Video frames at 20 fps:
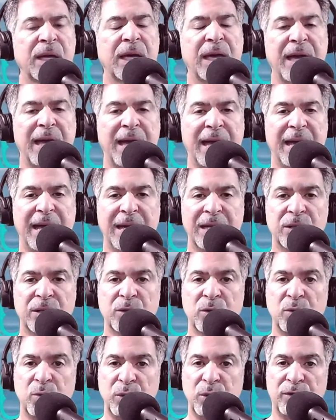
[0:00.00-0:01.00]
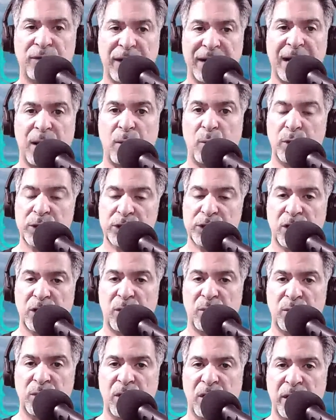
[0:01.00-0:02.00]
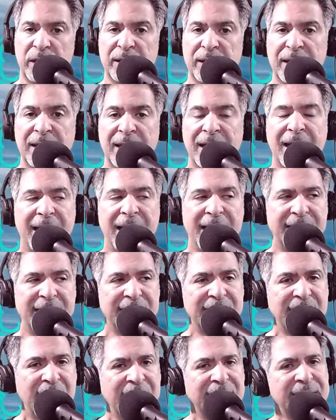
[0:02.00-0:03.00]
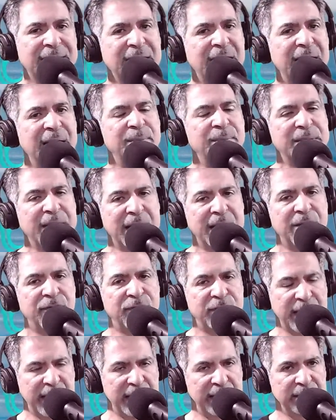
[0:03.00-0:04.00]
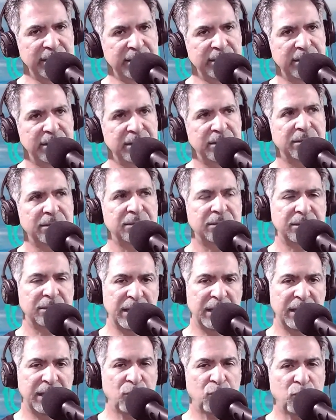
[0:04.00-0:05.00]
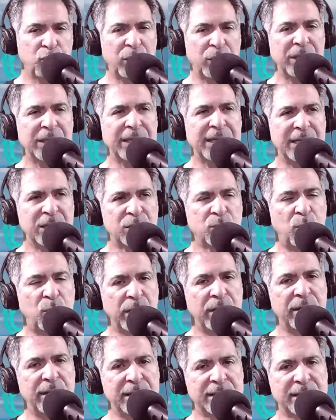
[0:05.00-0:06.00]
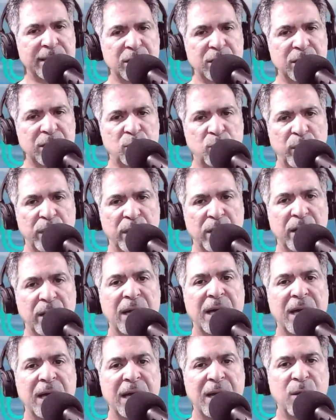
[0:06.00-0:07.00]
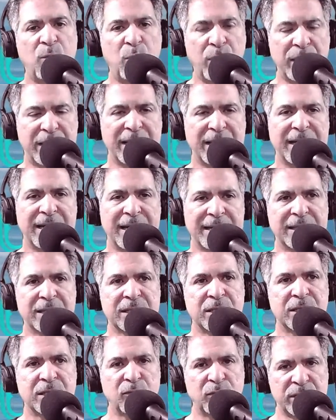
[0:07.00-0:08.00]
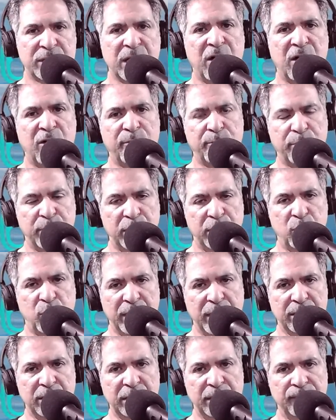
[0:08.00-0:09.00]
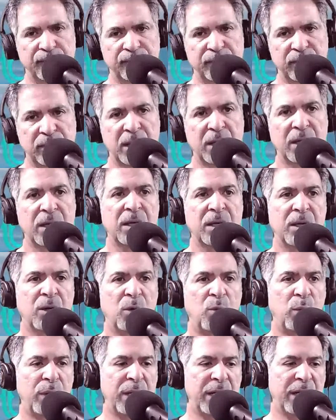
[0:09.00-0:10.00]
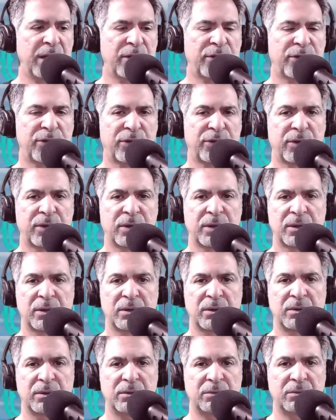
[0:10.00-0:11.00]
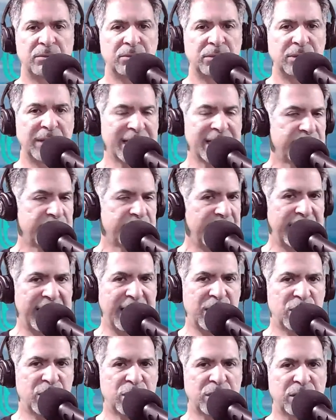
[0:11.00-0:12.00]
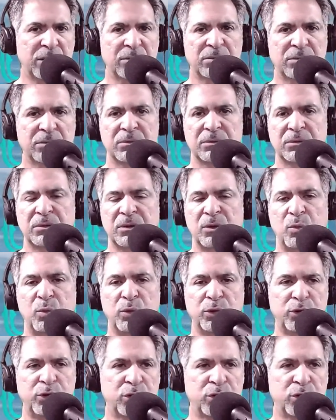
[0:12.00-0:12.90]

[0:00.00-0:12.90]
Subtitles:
and we find out what's going on. And 9 times out of 10, it really is one of these things where we can get this to resolve pretty quickly. With less medication, we'll do